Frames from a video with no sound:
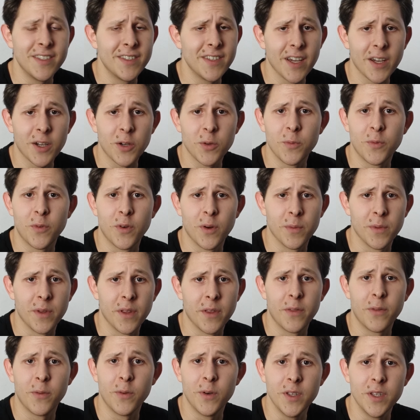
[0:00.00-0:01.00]
It's Jakub from the
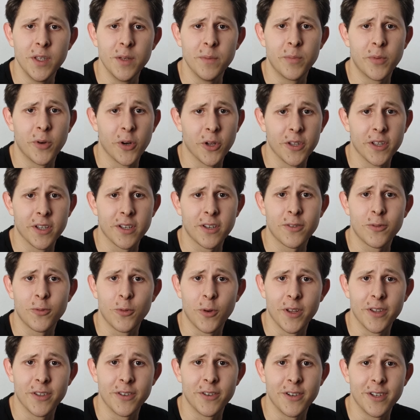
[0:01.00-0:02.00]
3D Product
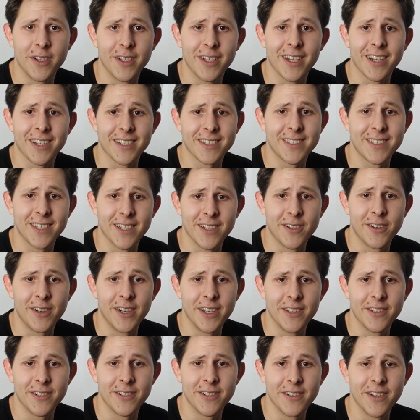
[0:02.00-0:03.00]
Rendering
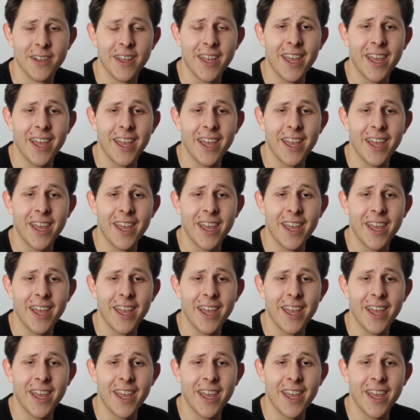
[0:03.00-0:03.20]
Accelerator,